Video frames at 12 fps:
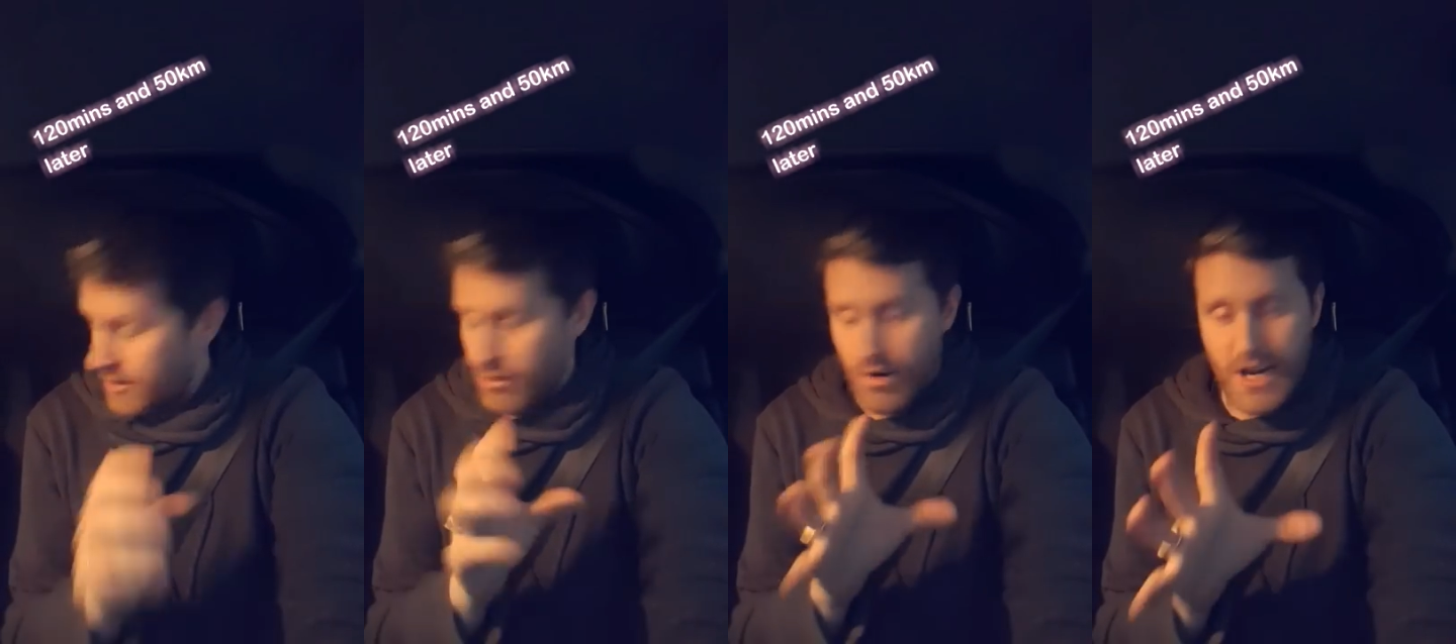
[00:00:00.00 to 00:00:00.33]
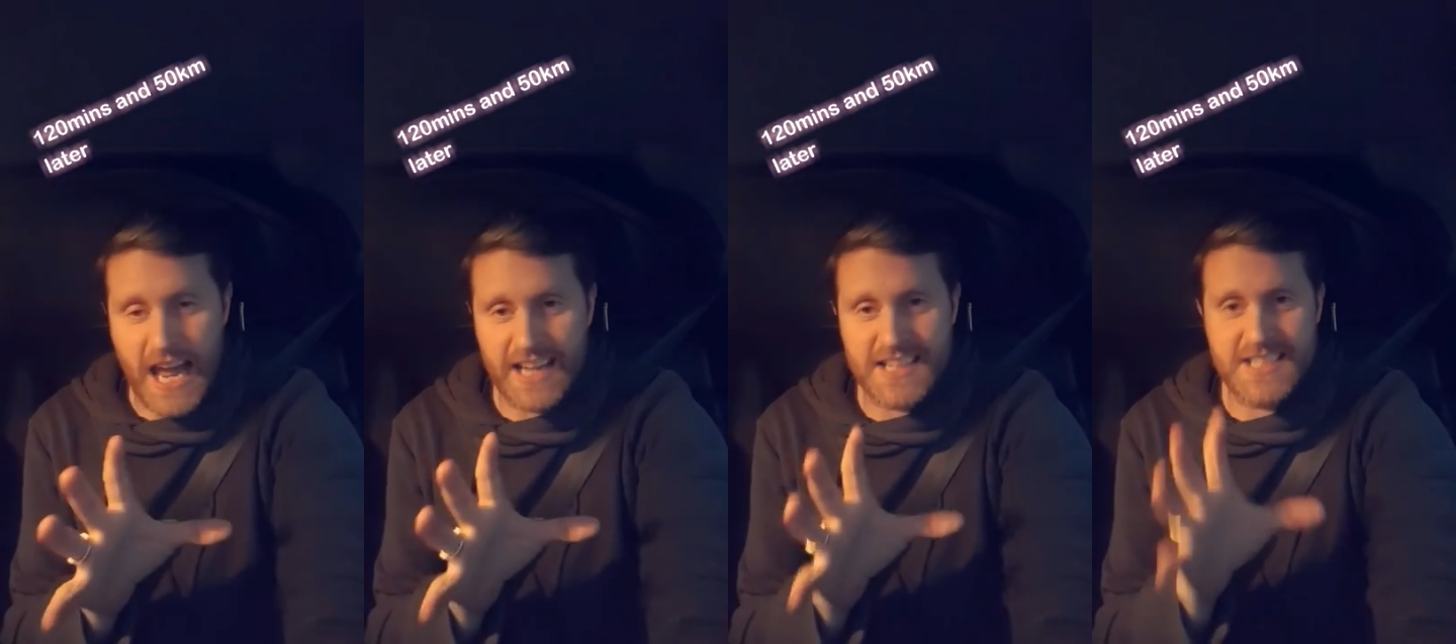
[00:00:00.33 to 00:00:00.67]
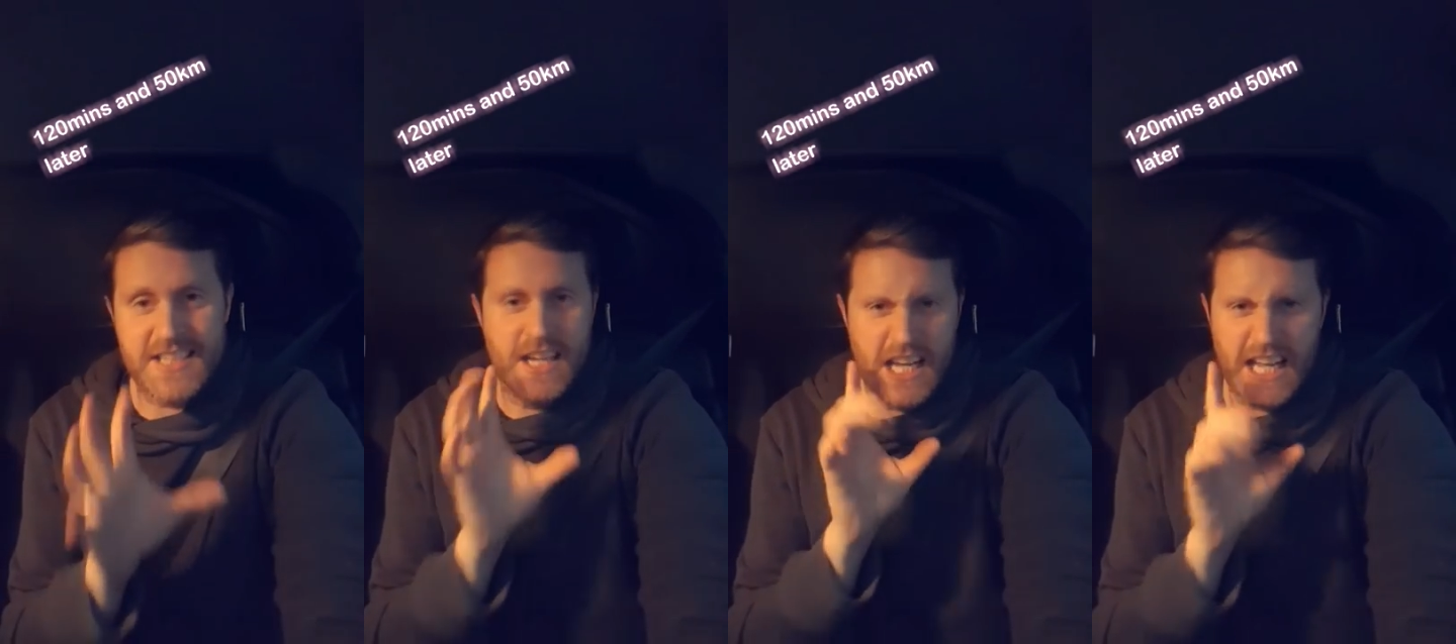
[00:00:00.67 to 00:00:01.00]

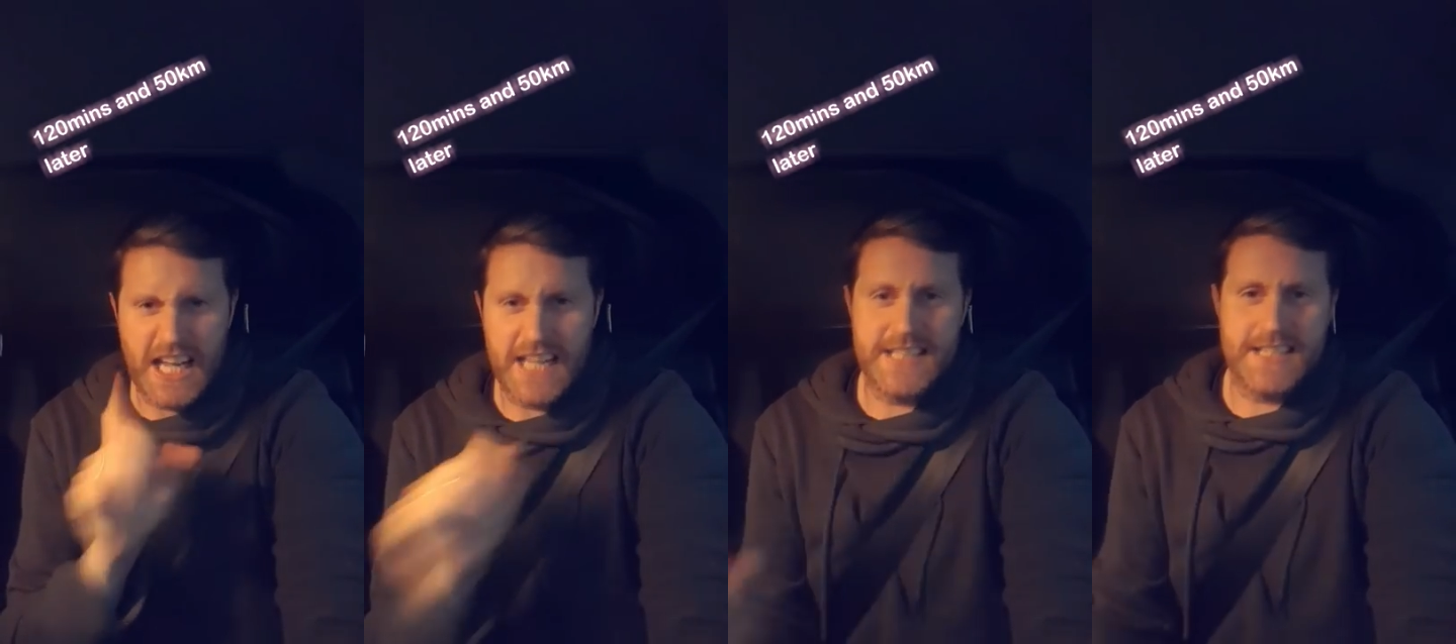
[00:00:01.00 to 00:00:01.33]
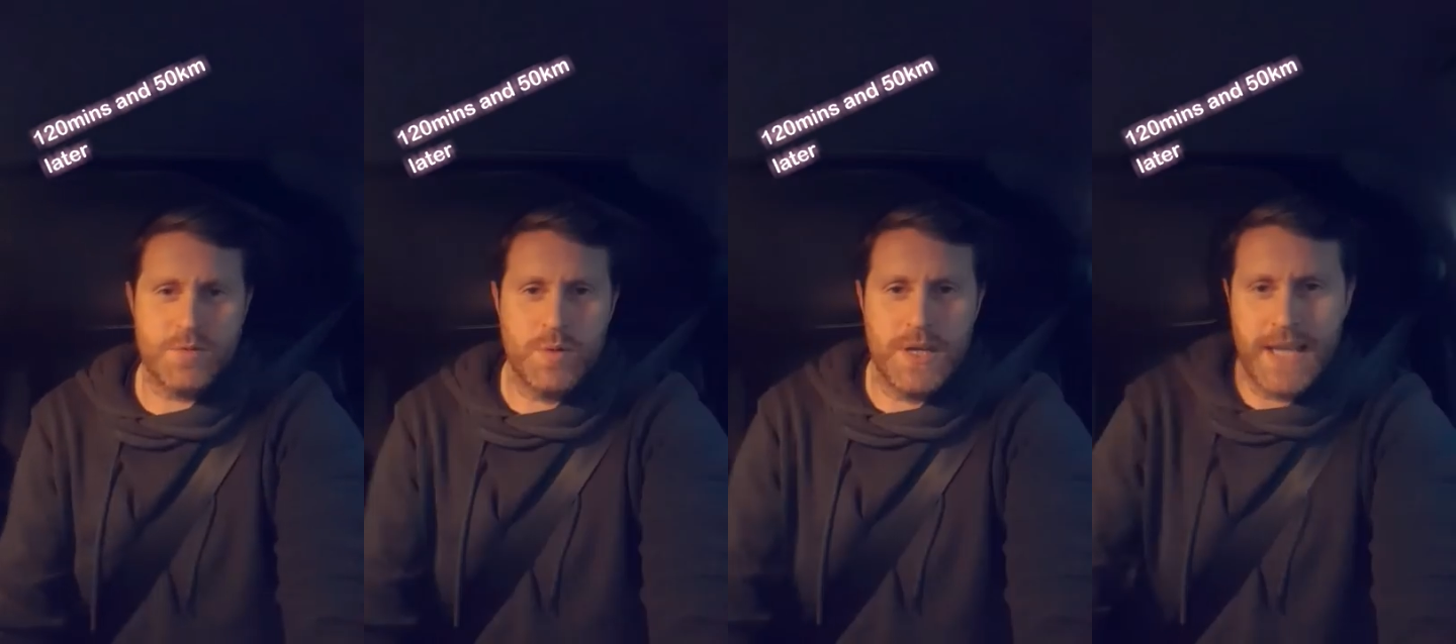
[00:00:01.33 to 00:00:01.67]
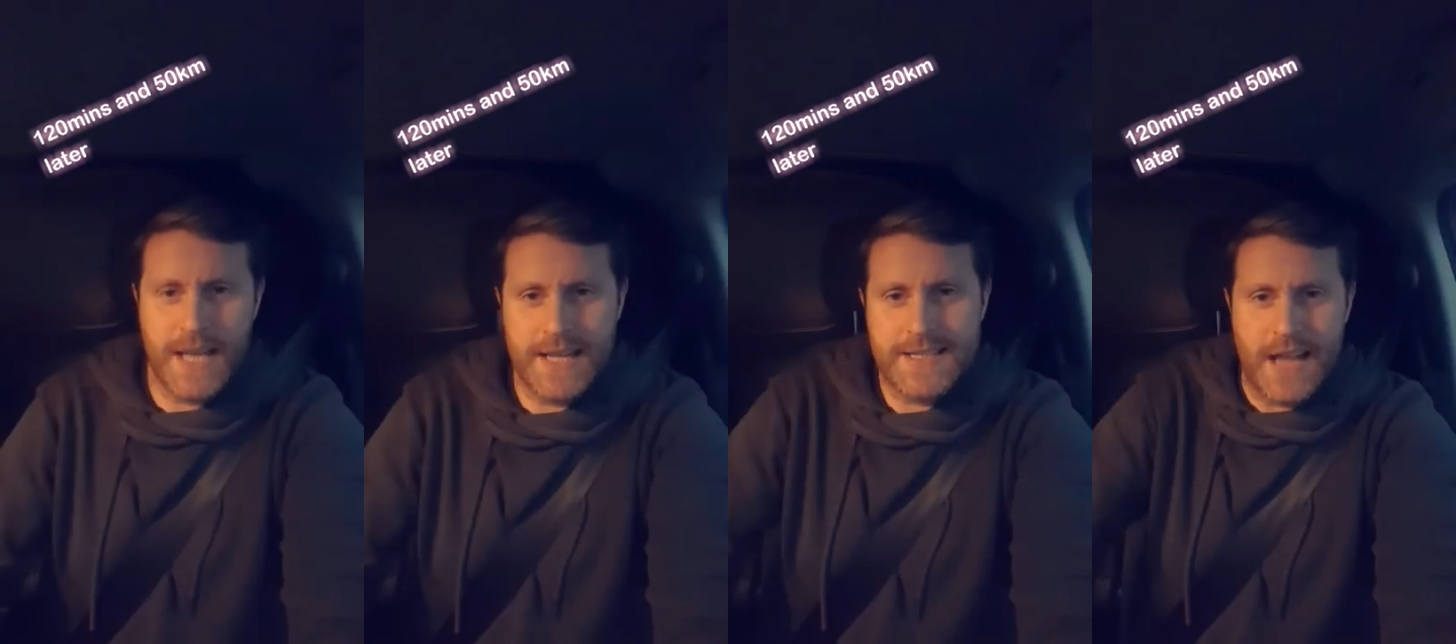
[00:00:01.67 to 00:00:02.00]
relax, get this
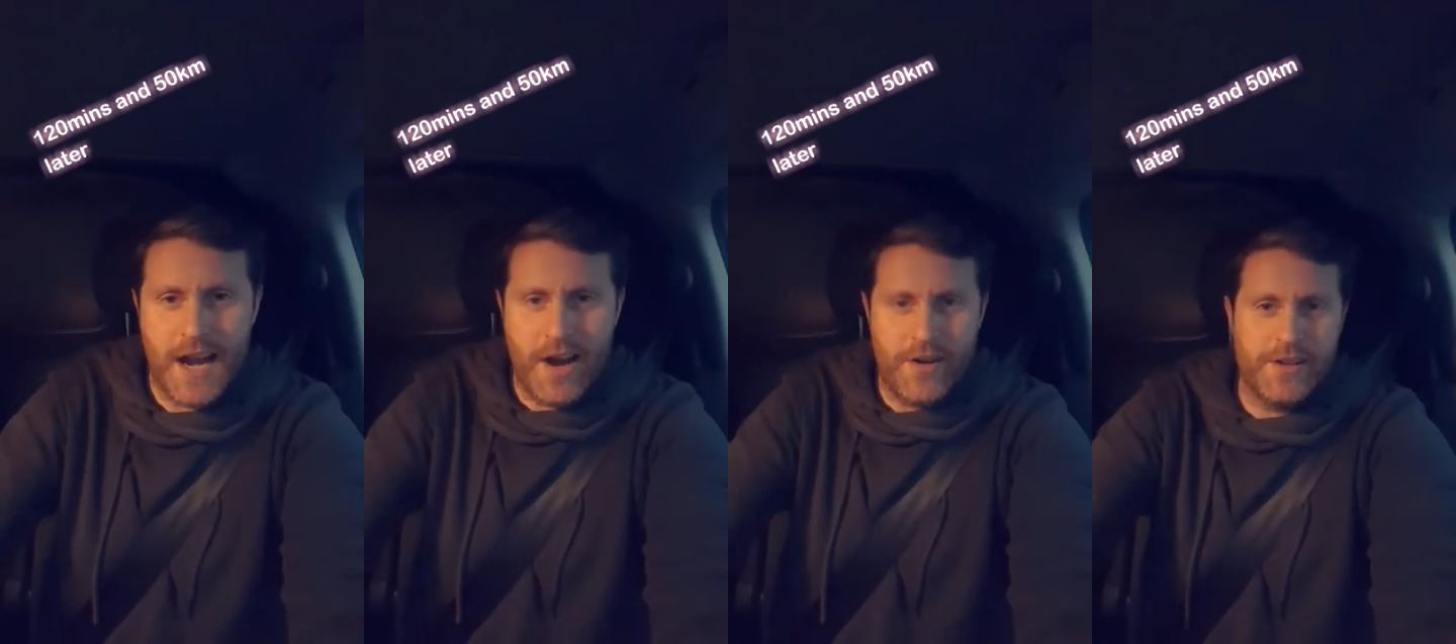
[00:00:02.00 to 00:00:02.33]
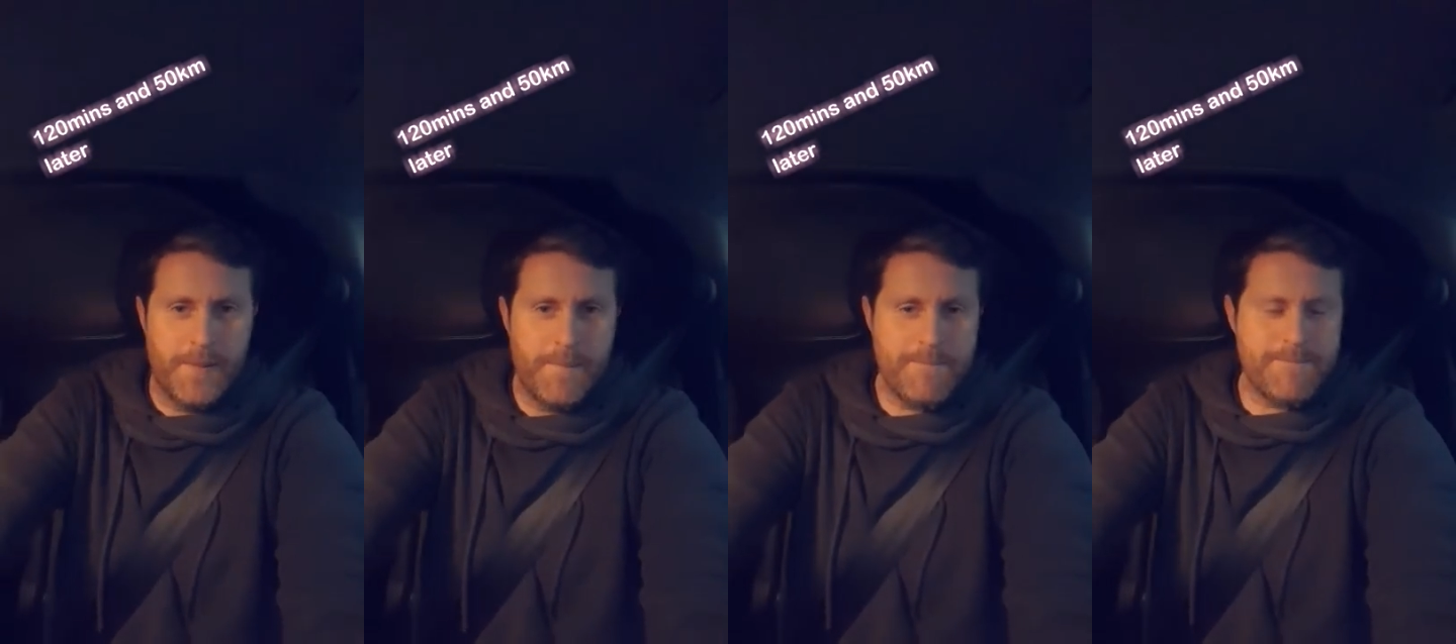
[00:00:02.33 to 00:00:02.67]
weekend started.